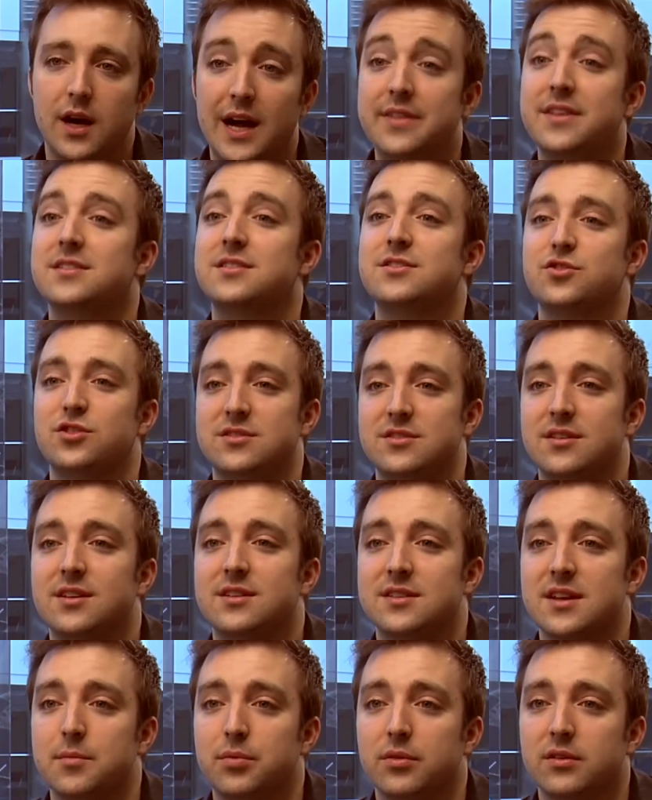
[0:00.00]
And this is just an
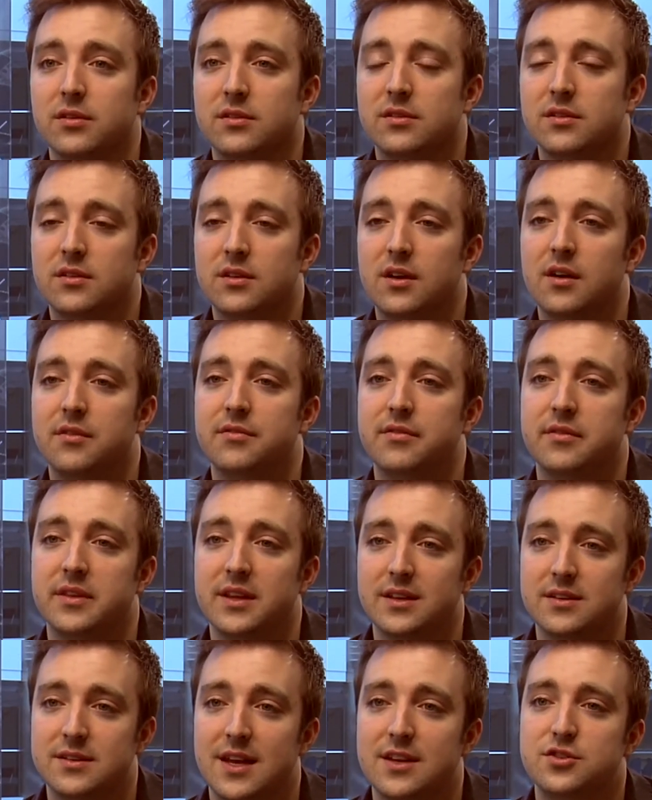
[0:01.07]
example of
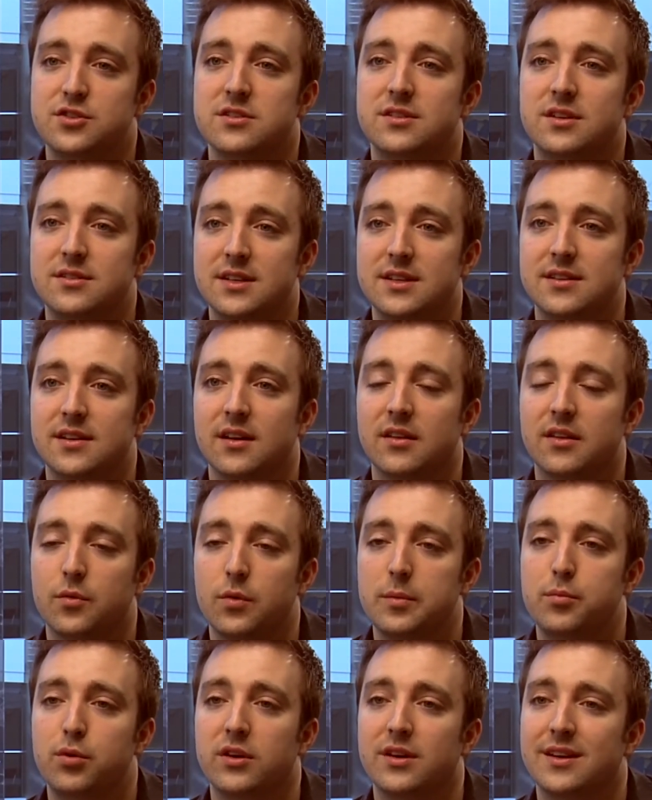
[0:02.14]
the attention to detail that
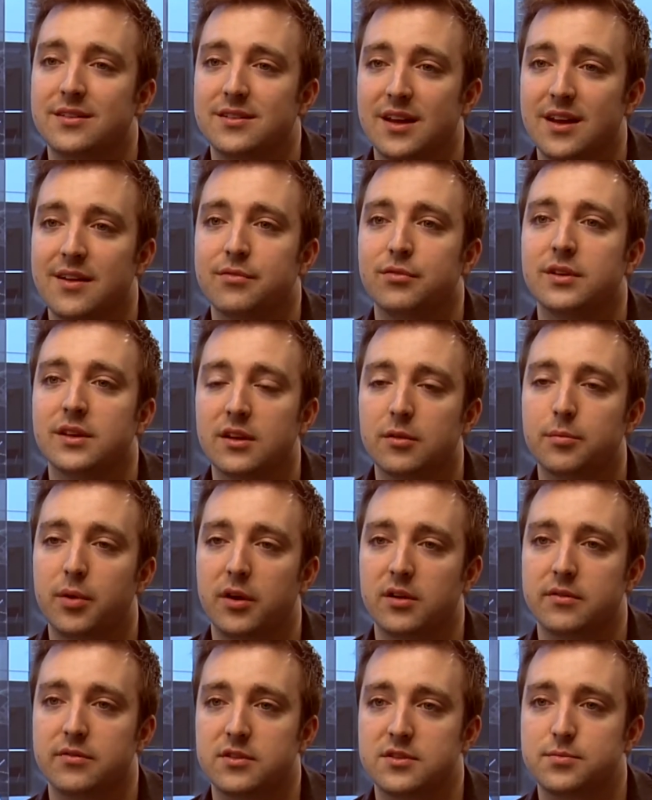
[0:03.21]
we put into every little part of